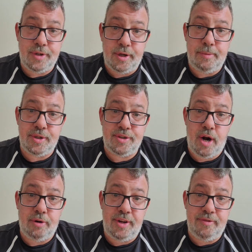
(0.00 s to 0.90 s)
and I'm going to
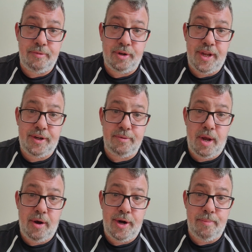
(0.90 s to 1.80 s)
start leaving the link to my
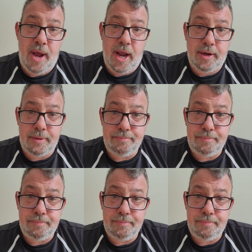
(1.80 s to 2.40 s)
lighter pack.